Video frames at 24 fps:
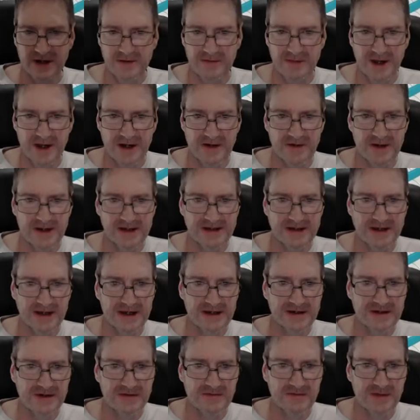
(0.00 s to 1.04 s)
jump out of
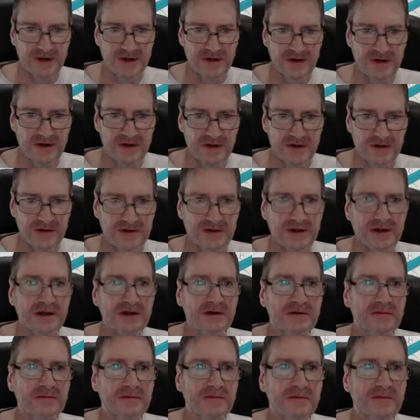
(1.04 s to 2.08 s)
isolation mode.
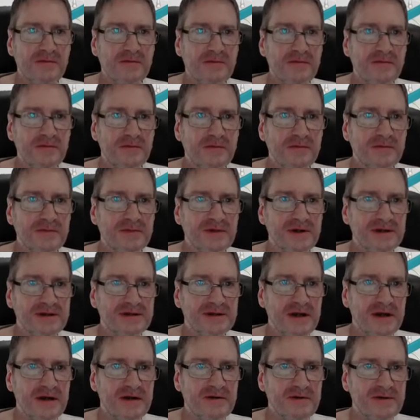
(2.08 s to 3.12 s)
Um,
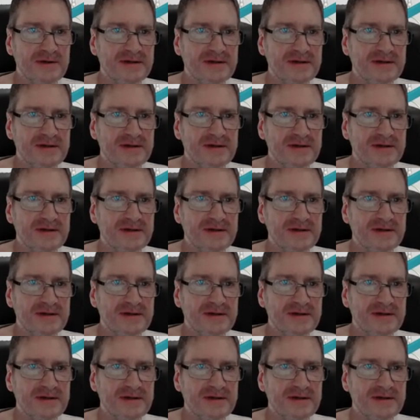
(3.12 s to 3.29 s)
just going